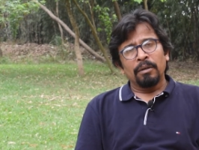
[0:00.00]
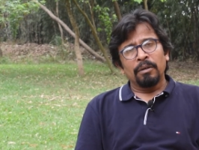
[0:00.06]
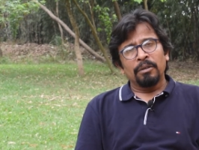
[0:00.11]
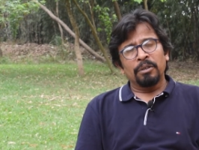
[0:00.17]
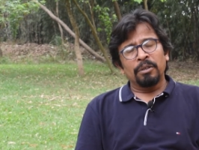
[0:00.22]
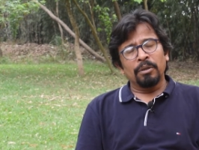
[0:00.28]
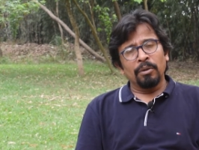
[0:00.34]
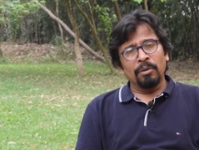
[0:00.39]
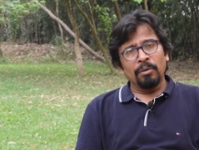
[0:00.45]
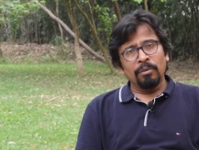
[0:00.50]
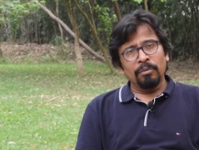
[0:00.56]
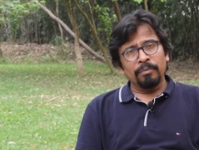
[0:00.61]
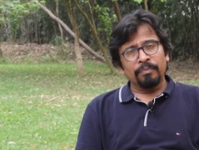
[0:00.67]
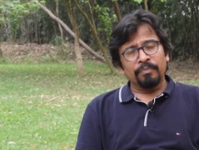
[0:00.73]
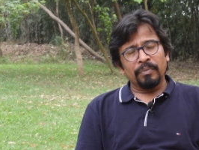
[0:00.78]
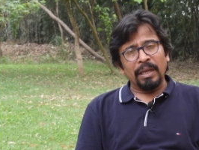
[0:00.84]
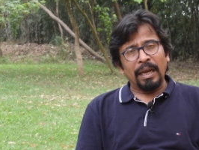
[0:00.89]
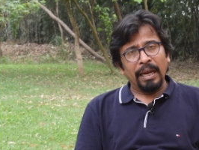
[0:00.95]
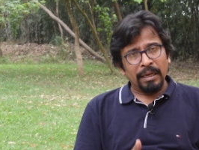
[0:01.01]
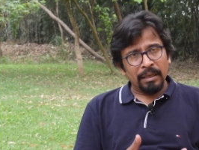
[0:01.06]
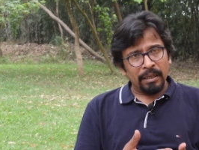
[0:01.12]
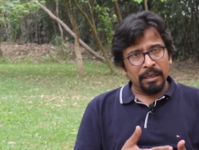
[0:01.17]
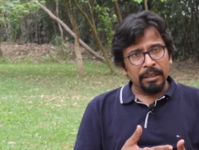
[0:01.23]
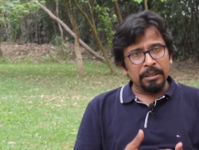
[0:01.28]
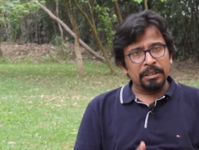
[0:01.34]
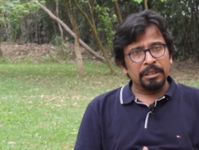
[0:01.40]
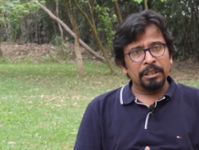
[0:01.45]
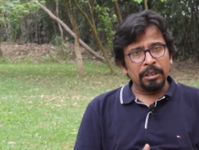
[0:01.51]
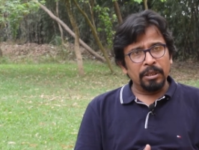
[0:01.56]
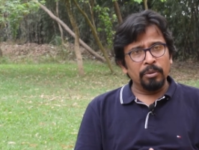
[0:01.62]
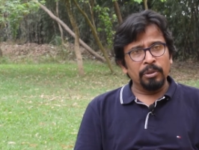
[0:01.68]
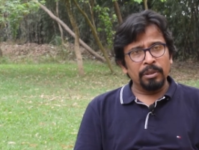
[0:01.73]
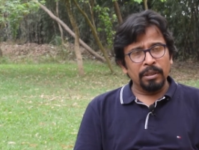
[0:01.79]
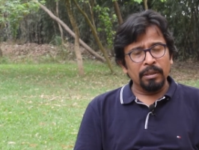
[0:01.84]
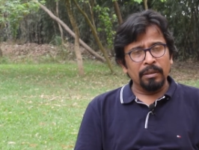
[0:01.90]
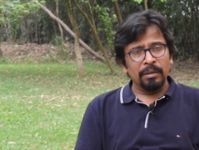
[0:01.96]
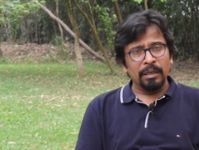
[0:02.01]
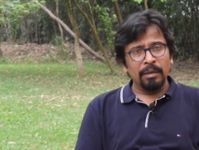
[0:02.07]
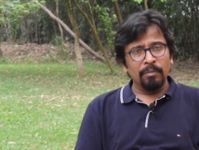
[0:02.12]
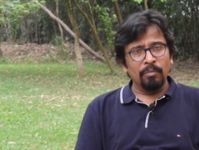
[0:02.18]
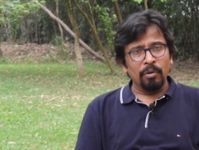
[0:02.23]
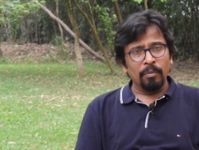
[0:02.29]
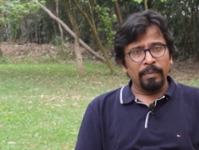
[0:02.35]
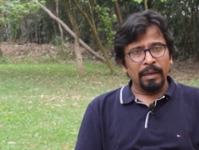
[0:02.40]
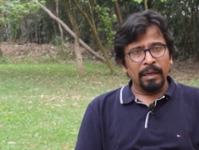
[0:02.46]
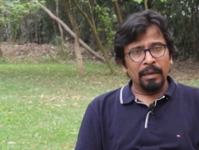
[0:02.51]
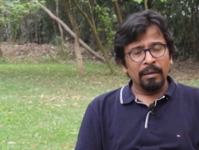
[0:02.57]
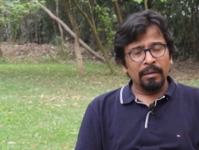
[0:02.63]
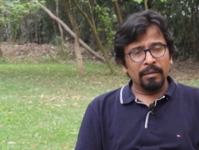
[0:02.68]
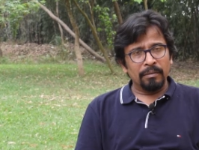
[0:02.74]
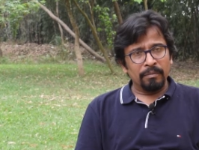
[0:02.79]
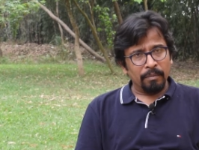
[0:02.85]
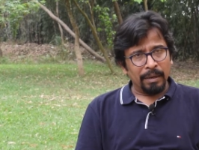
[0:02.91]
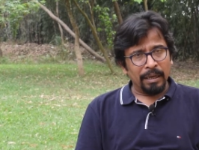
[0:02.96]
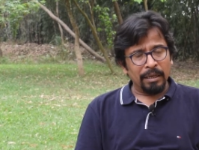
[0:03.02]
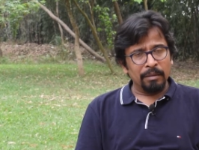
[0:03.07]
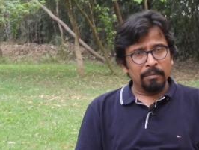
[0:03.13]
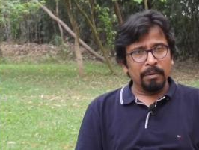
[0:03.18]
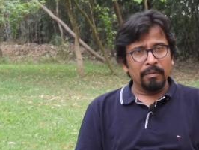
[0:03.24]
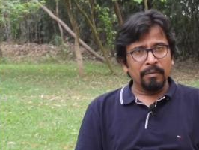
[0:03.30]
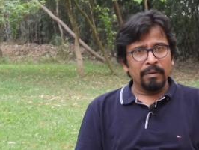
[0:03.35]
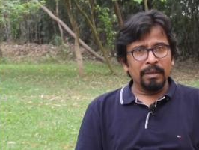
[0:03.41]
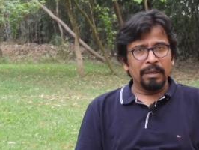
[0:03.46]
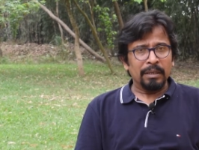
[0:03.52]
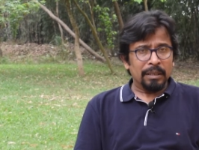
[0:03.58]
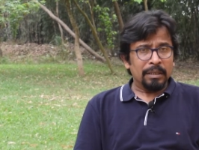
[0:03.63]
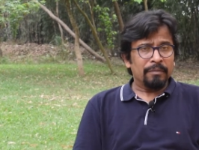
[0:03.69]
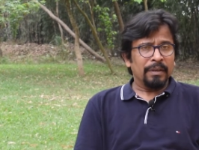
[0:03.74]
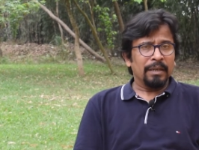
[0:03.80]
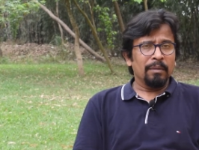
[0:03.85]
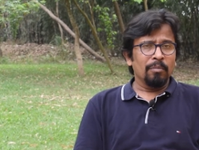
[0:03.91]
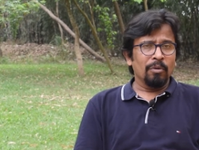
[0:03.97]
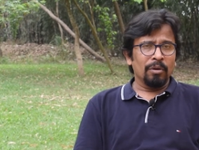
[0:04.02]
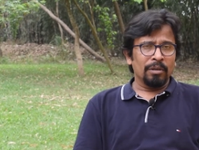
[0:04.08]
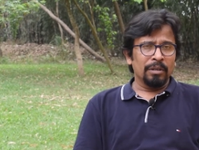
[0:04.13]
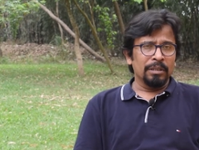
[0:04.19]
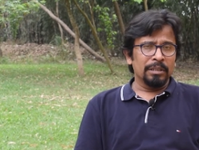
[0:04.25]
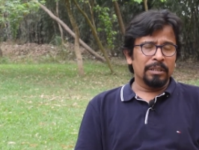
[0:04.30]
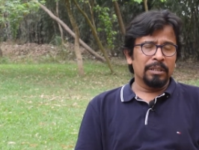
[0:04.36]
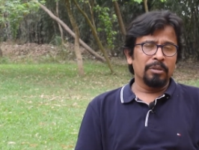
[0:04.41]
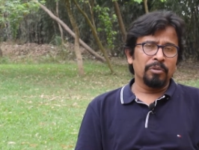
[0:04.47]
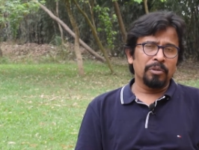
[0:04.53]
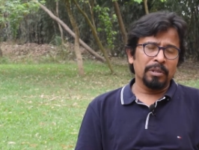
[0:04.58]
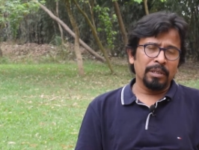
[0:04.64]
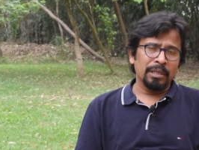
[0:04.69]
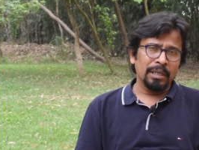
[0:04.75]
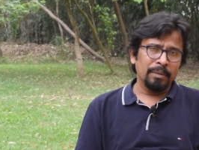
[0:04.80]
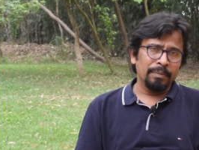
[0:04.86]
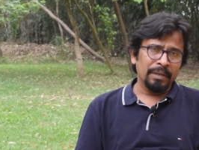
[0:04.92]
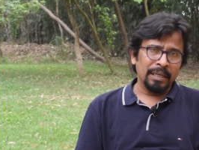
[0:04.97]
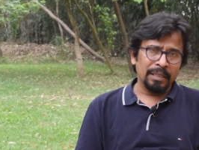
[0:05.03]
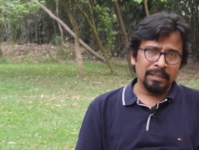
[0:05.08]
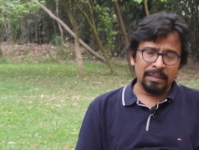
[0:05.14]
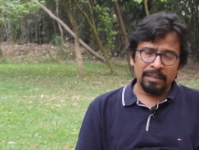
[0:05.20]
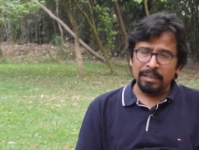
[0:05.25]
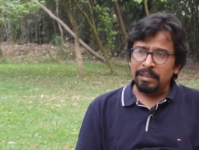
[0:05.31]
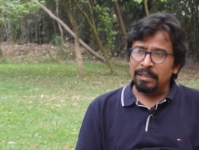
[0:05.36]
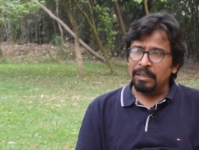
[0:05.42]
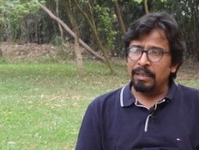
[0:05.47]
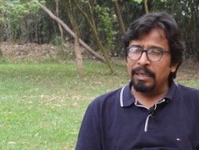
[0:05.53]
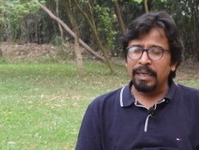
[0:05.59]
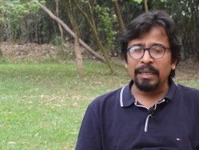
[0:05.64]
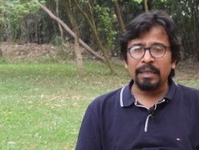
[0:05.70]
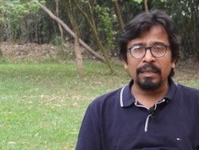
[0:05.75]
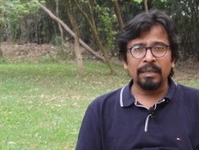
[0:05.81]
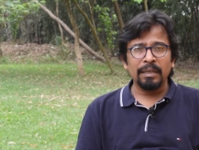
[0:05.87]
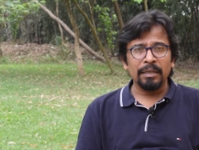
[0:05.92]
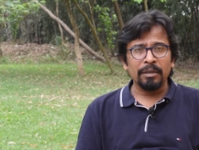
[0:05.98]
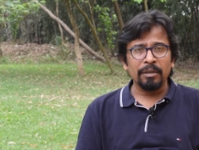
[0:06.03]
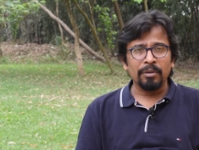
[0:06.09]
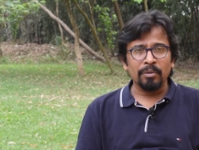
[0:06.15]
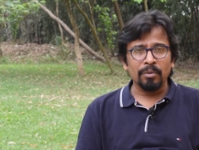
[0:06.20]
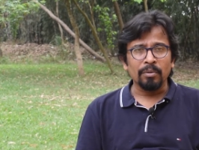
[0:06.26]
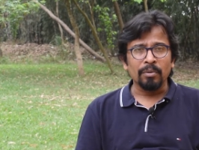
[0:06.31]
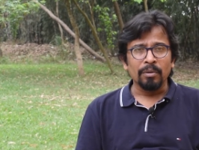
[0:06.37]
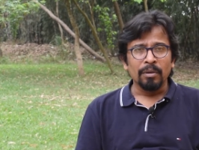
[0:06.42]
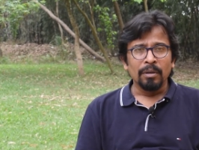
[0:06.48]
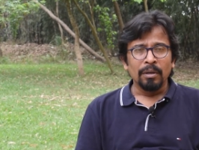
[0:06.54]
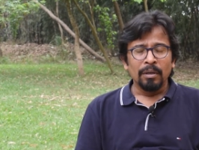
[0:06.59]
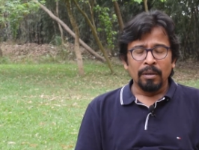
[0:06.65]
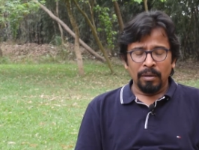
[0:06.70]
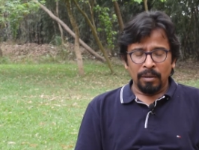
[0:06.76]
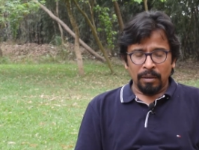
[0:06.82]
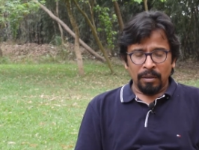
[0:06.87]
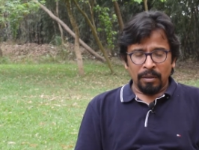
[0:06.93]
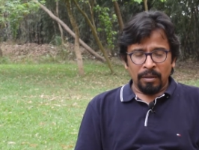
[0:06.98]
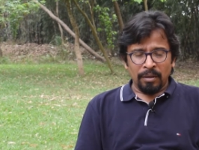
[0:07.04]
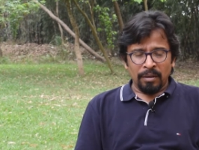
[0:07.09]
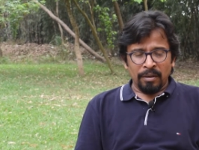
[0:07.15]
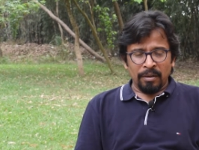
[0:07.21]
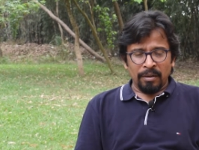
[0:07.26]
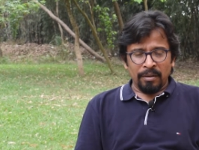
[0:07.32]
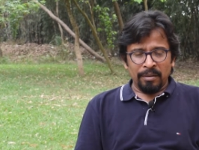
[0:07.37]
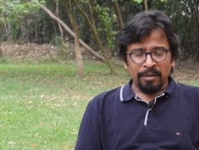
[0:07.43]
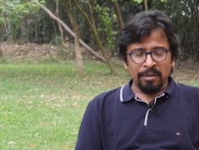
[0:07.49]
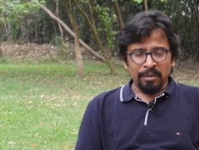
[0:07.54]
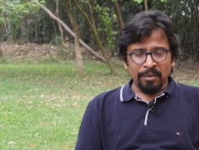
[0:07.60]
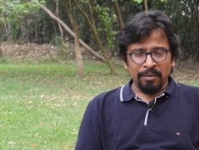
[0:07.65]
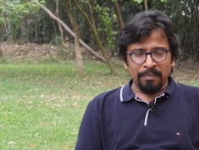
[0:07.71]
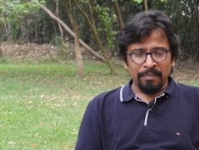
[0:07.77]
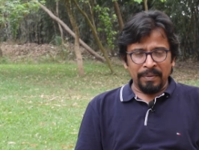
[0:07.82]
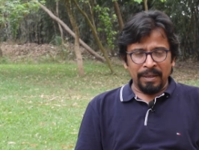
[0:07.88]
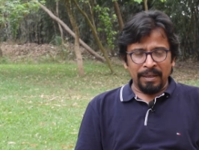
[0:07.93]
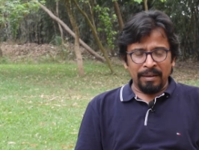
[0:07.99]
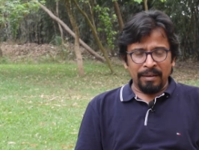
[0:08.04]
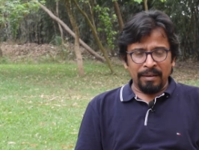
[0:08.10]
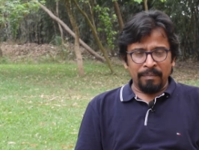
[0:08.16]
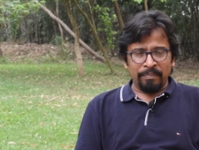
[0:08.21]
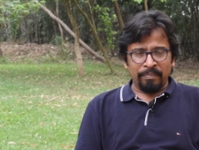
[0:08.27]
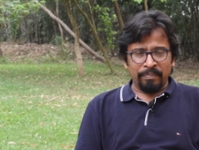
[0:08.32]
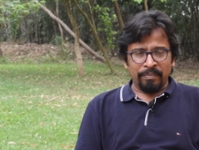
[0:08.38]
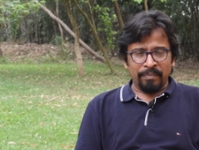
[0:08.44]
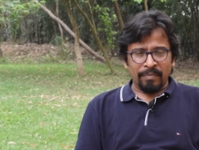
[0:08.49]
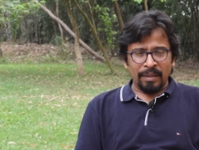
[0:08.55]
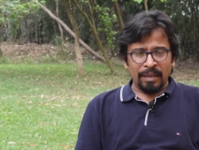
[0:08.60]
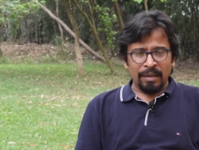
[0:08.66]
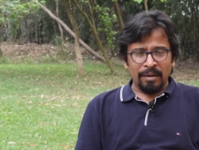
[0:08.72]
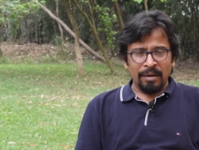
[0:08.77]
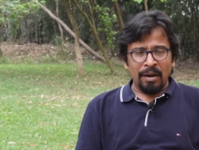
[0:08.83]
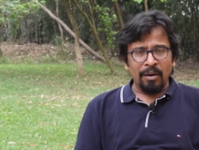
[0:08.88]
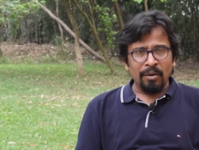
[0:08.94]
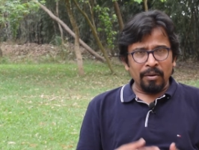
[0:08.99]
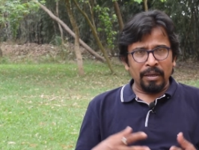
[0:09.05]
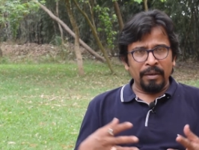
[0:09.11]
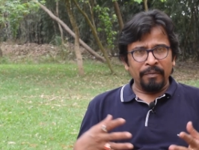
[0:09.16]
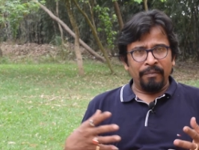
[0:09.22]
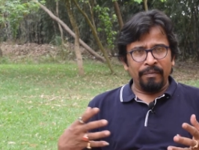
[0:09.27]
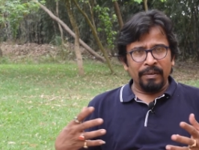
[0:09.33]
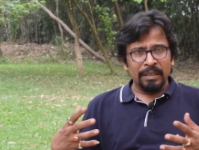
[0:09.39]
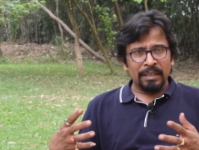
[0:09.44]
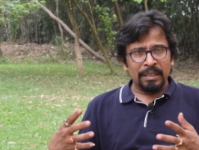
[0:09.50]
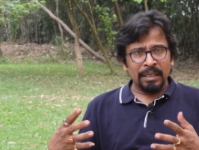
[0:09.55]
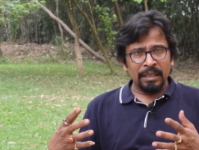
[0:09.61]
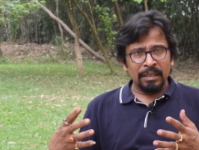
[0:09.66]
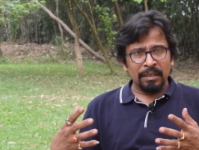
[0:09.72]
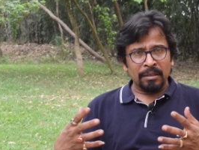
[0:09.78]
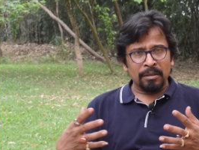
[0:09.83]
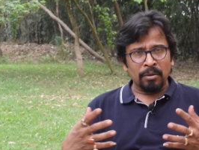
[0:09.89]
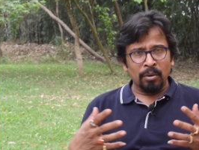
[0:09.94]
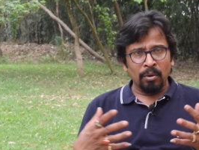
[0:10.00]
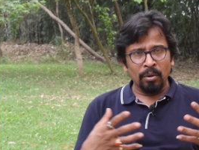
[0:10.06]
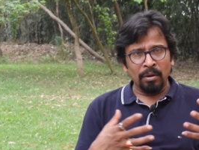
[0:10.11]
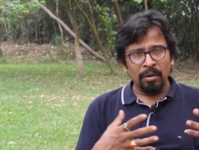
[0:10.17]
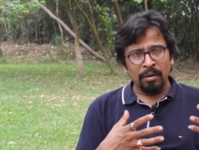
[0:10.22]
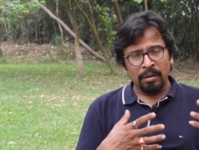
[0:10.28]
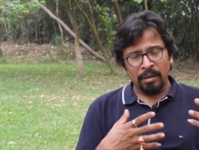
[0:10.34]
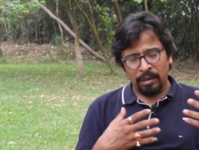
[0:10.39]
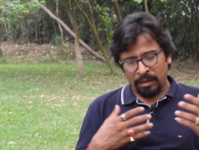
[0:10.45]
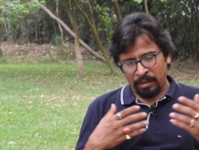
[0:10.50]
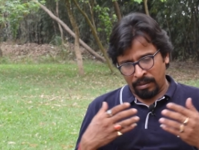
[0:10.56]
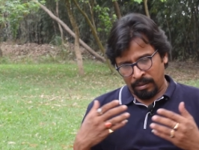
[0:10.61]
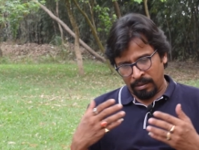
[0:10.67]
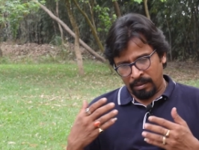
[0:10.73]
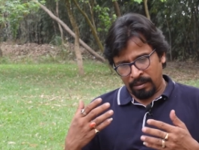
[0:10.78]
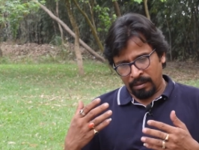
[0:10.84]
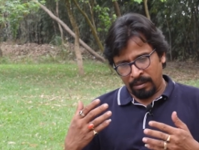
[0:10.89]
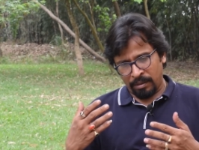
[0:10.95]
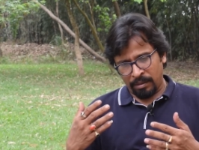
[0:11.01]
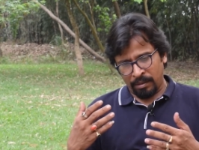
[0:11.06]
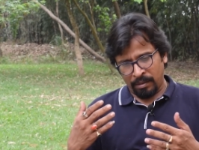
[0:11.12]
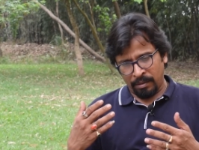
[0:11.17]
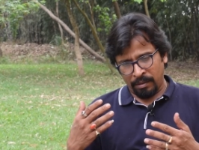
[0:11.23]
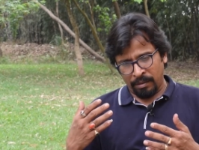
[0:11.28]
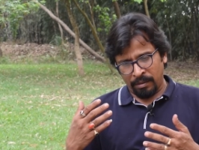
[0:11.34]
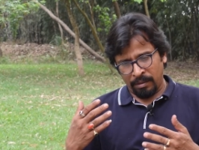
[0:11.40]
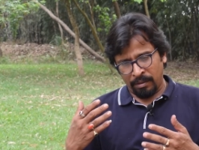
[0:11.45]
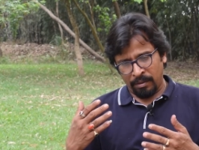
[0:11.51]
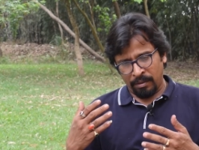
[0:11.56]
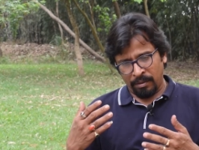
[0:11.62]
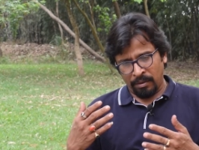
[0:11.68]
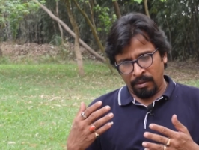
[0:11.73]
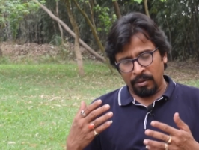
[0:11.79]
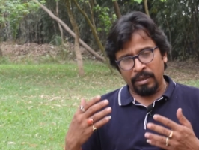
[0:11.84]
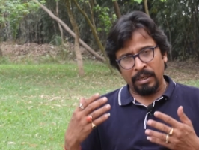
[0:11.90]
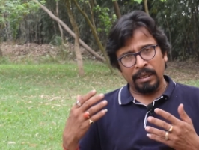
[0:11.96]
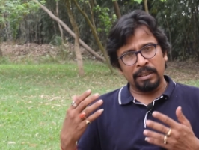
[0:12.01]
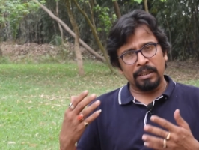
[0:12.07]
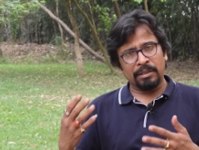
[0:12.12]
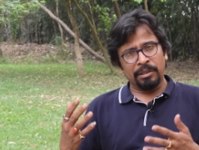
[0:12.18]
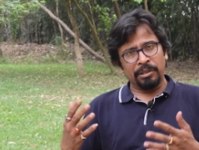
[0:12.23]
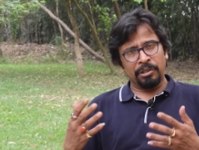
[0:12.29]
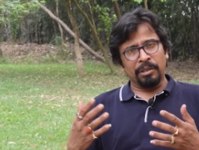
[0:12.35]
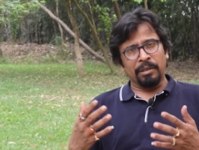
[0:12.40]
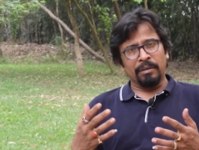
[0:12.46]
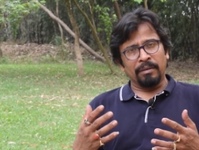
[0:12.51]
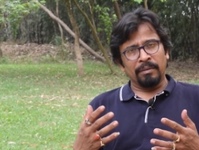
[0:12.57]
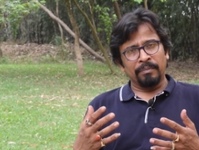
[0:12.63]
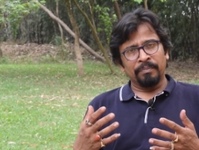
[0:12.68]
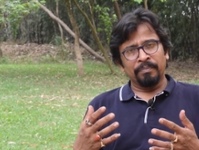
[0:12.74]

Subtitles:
So, and the institution in Bhopal, Bharat Bhavan, it is very modern institution, came in existence in 1982. So, now if we see this whole orchestration